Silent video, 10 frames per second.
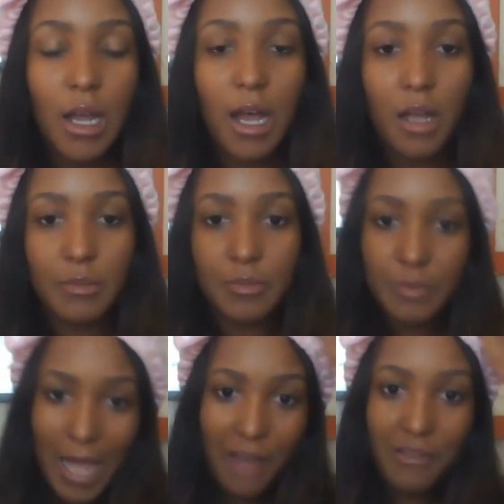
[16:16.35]

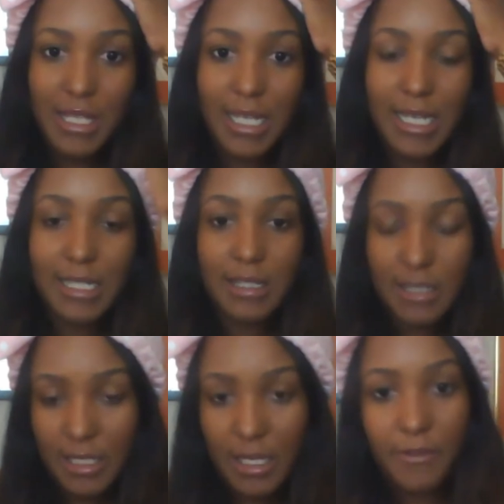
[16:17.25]
Having this
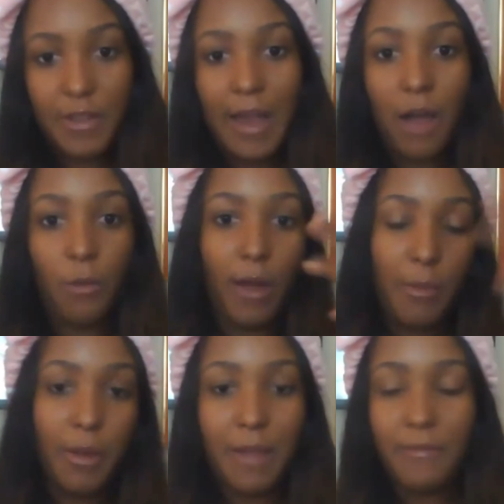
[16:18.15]
to cover that while I
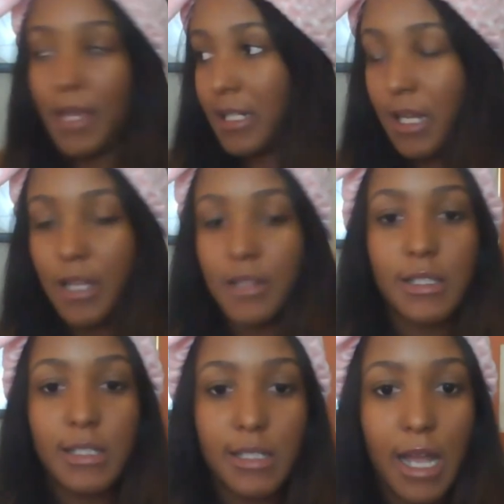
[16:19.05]
put my face on,
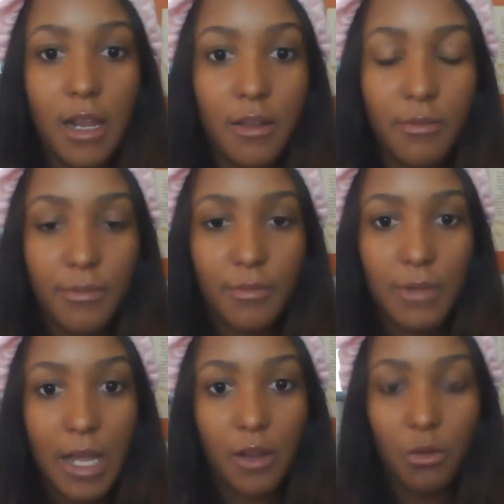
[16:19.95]
this is kind of
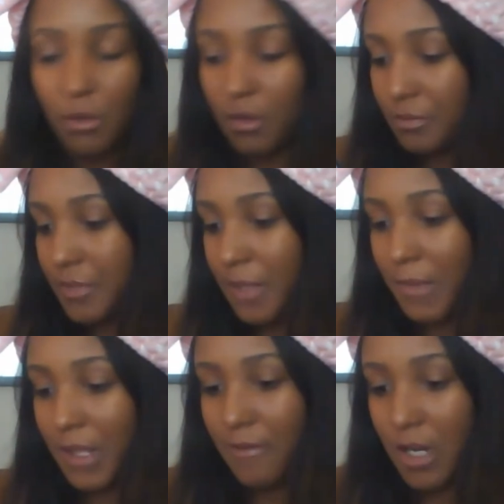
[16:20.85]
cool.
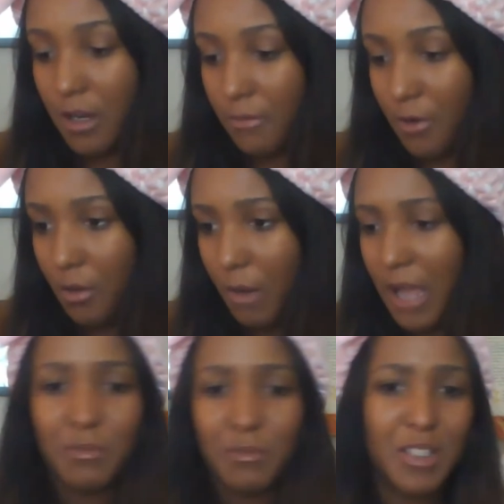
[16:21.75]
Something I've needed for a
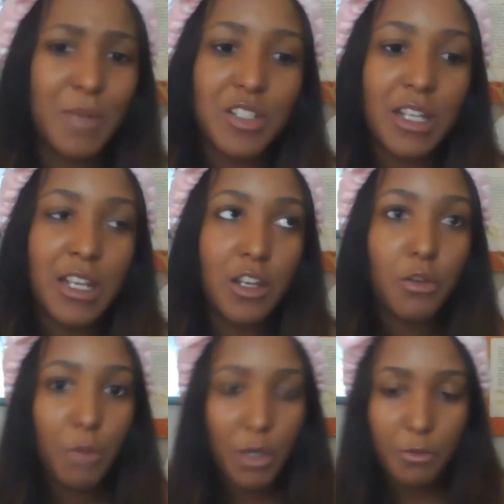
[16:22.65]
while. Especially, you
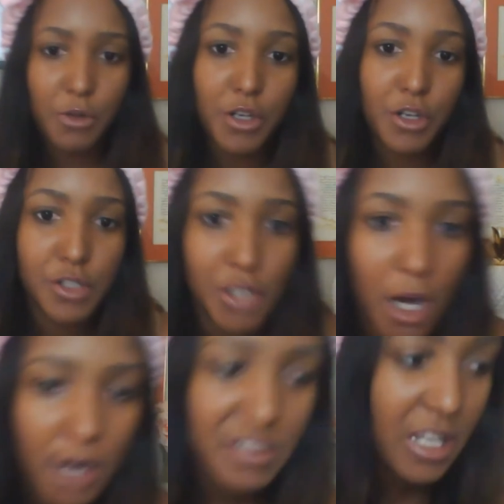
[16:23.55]
don't want to ruin your
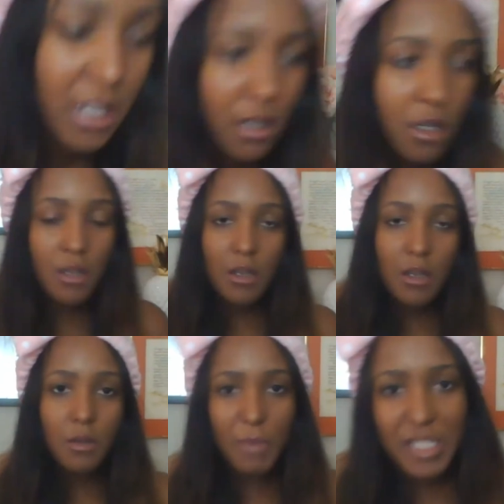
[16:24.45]
scarves. Like,
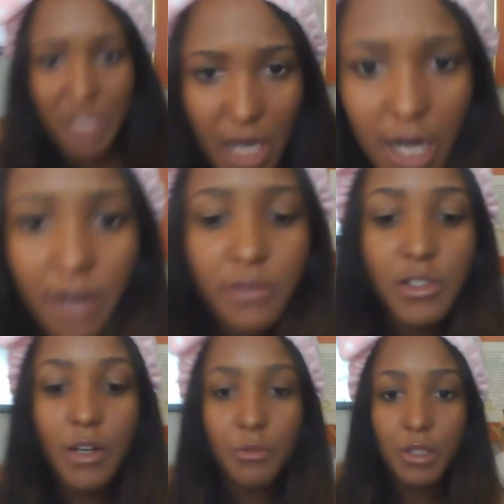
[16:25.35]
my
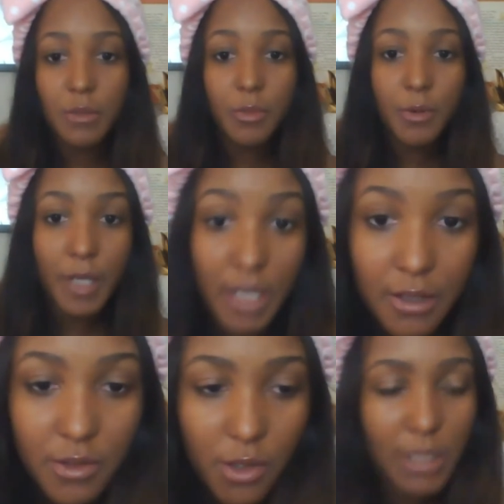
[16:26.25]
scarves are really pretty,
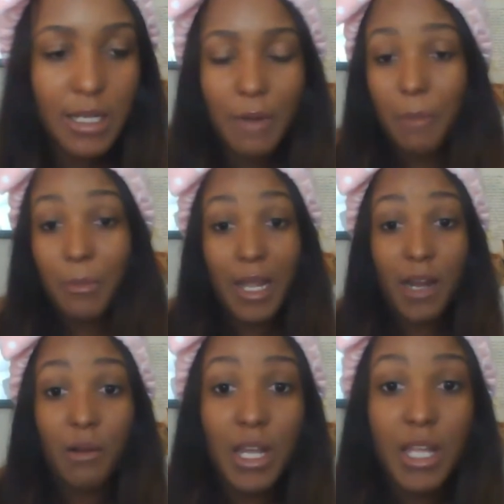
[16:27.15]
the ones I wrap my
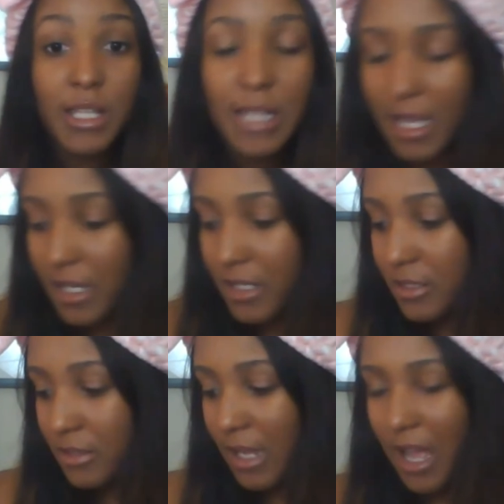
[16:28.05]
hair with,
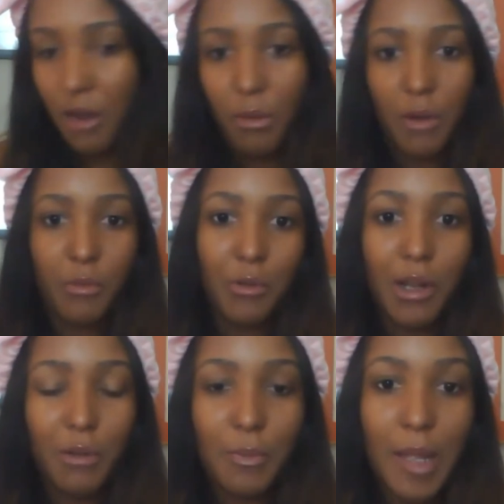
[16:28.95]
and I don't want to ruin
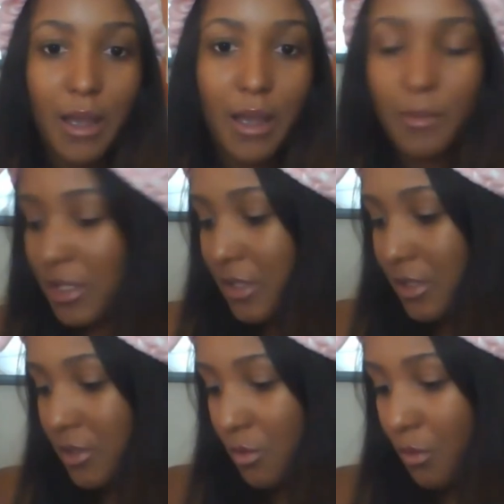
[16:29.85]
it with makeup. So
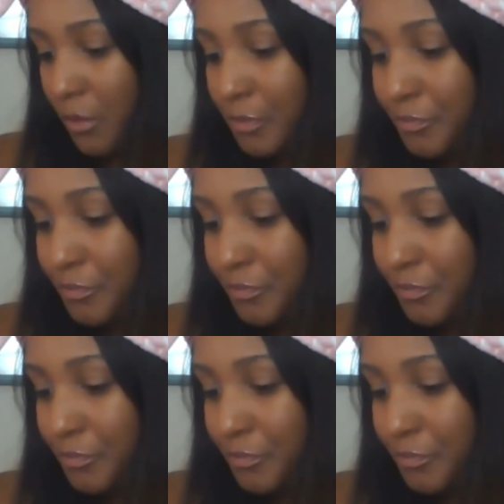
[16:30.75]
this is cool.